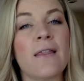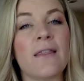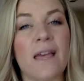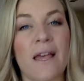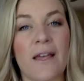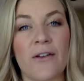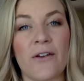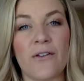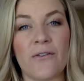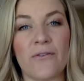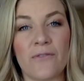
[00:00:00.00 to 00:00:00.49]

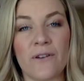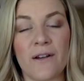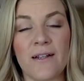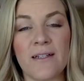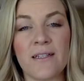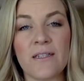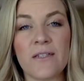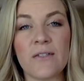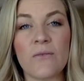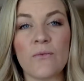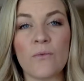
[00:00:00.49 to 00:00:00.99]
that your
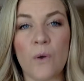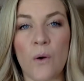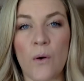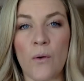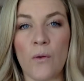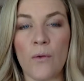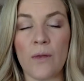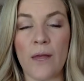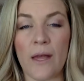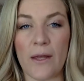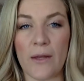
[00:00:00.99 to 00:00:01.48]
friends
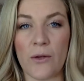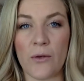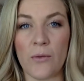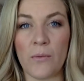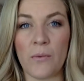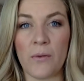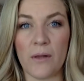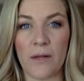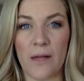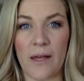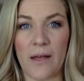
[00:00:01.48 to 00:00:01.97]
won't let you
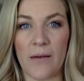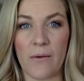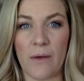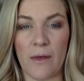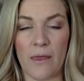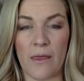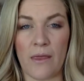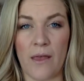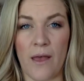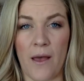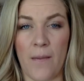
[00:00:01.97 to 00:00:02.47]
play
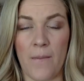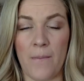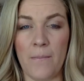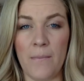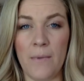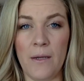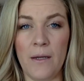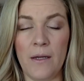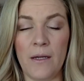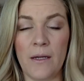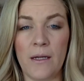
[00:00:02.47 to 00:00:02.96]
with
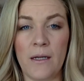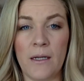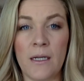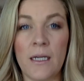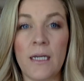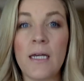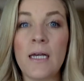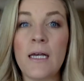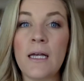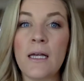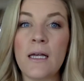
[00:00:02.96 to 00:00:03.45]
them,
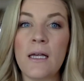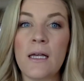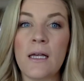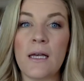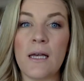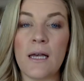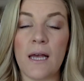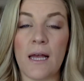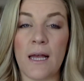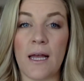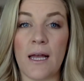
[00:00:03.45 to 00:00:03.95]

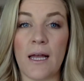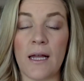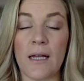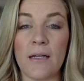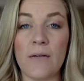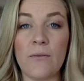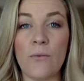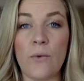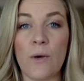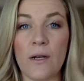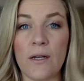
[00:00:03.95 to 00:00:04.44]

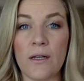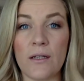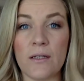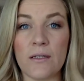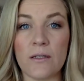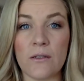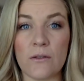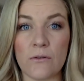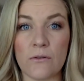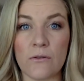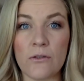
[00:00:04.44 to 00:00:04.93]
and one of the
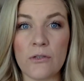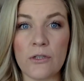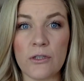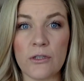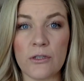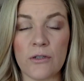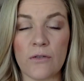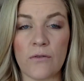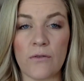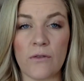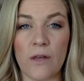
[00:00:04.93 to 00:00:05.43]

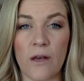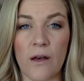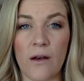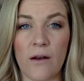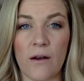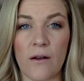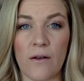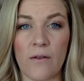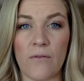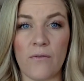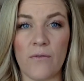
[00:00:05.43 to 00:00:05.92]
solutions you
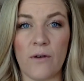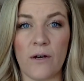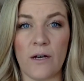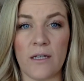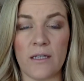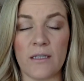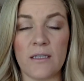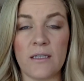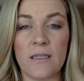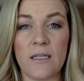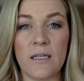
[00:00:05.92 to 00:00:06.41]
thought of
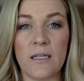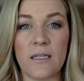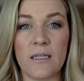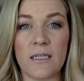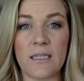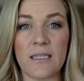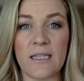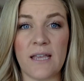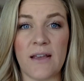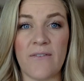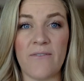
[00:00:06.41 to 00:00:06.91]
was
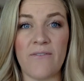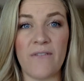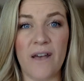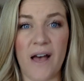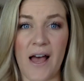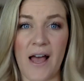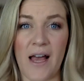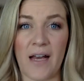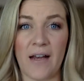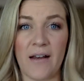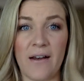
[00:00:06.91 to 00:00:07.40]
to say,
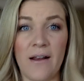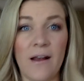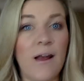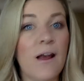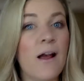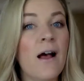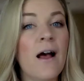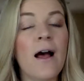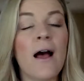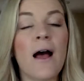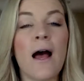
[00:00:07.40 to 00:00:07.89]
fine,
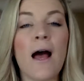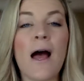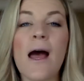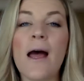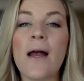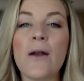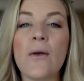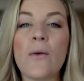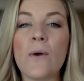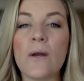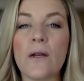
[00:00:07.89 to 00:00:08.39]

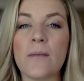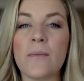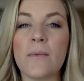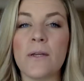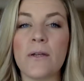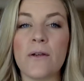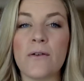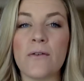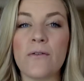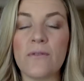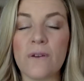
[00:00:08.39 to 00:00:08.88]
I don't want to be
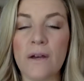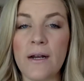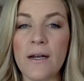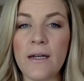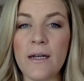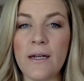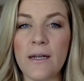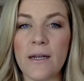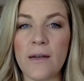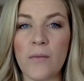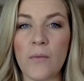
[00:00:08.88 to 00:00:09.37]
your
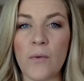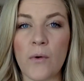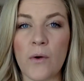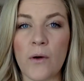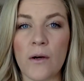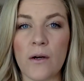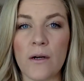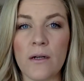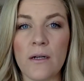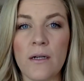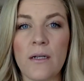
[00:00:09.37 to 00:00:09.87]
friend
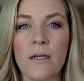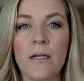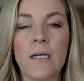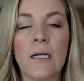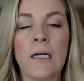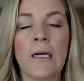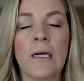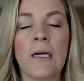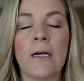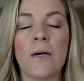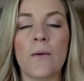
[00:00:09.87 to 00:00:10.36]
anymore.
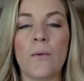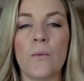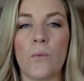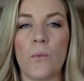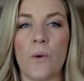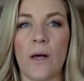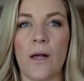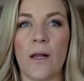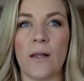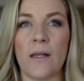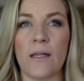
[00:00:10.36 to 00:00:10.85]

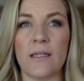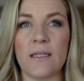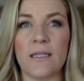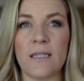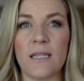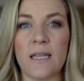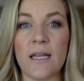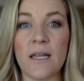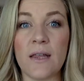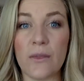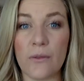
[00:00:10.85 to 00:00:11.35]
Well, let's
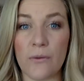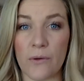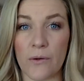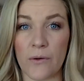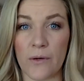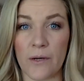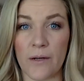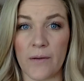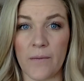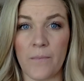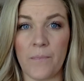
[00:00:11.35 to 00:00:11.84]
think
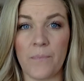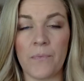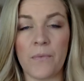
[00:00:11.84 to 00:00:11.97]
through it.